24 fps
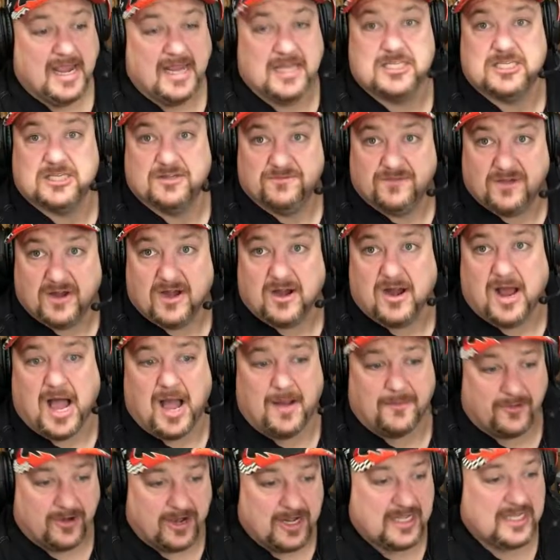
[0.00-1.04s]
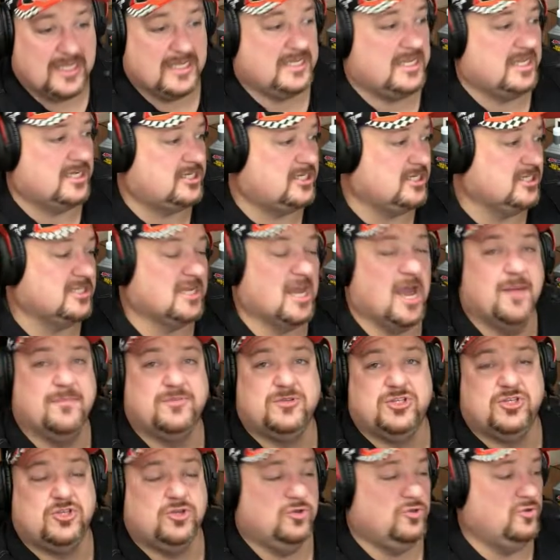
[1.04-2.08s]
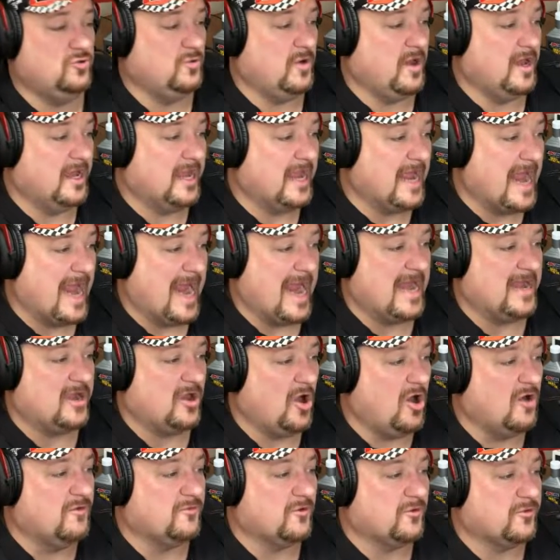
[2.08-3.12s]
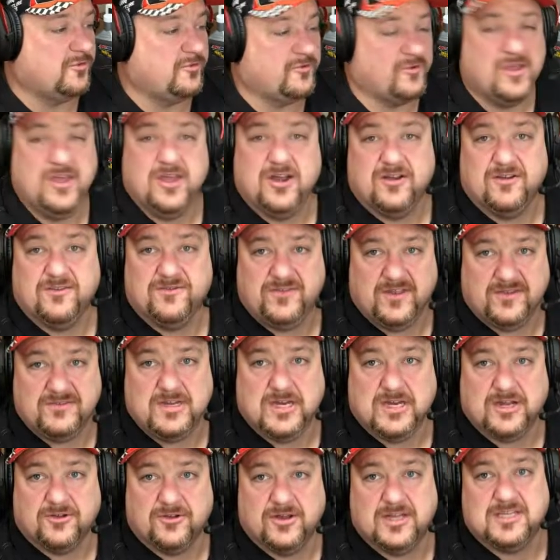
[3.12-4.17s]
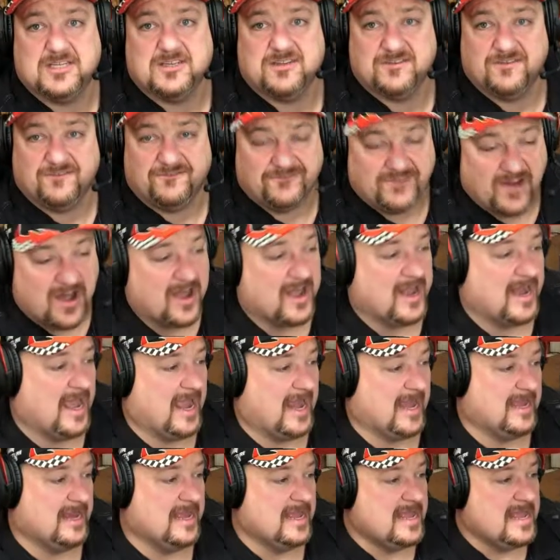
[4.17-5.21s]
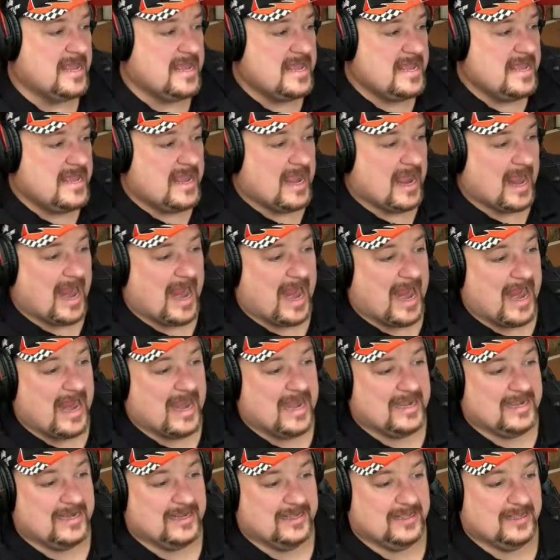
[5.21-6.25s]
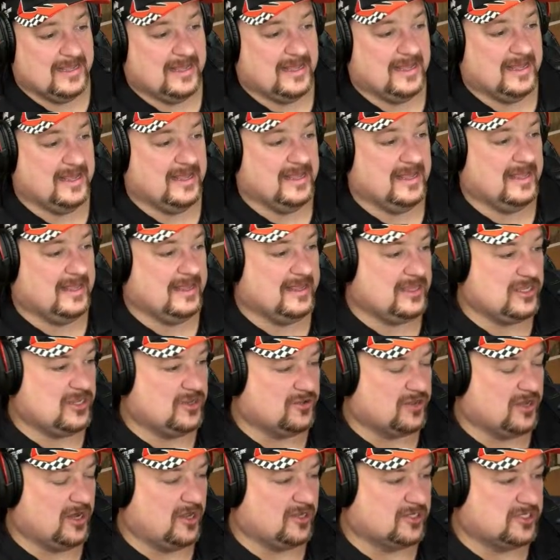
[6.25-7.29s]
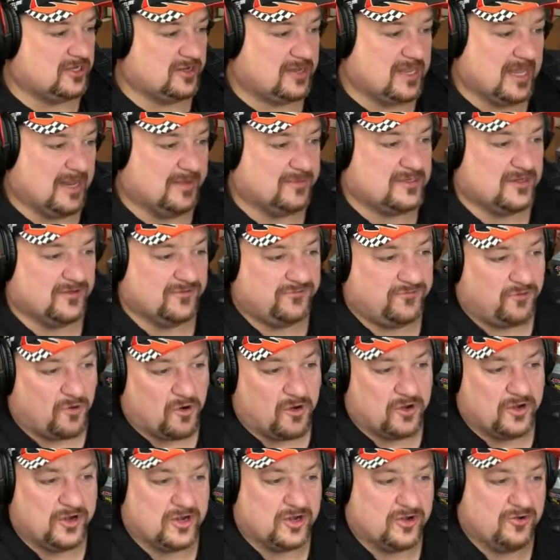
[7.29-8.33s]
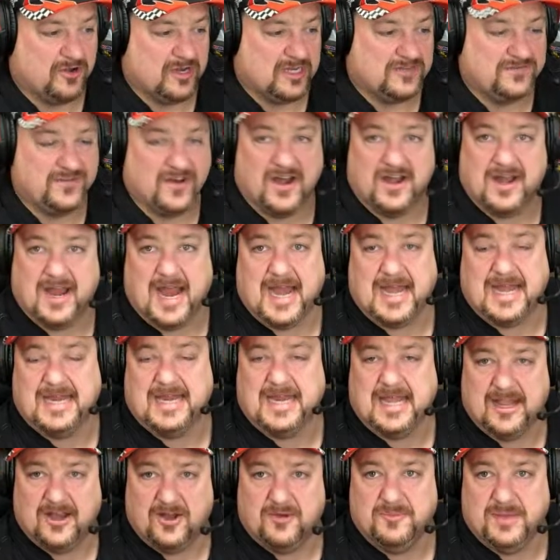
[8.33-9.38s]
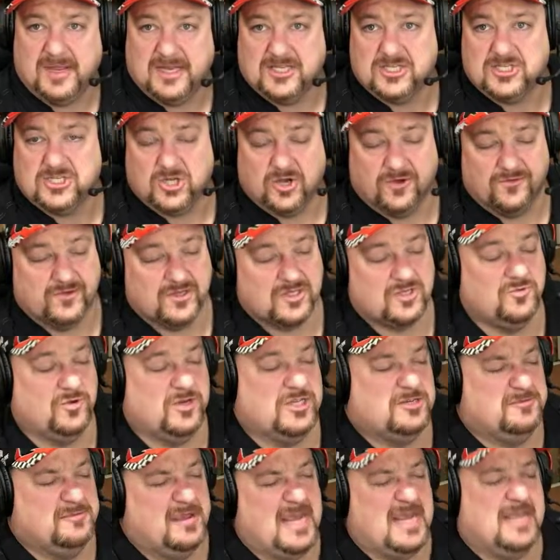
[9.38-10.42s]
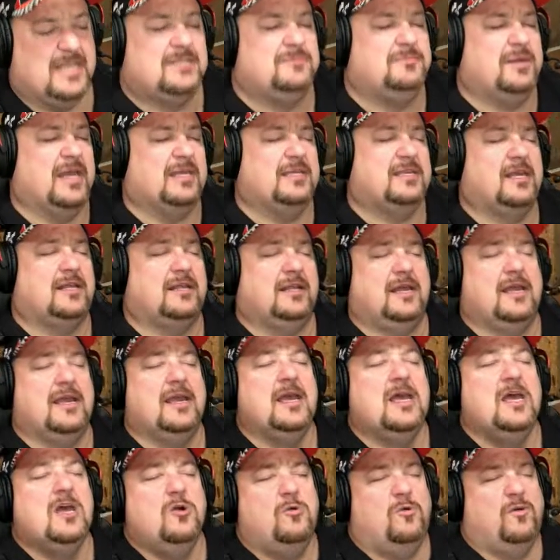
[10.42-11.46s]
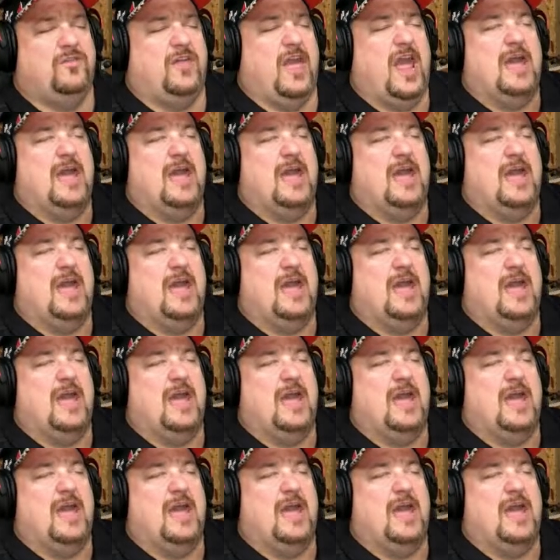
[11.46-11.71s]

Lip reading: in severe operating conditions up to and over 350 degrees Fahrenheit. And you can also get up to 400 degrees Fahrenheit in intermittent service, which means basically with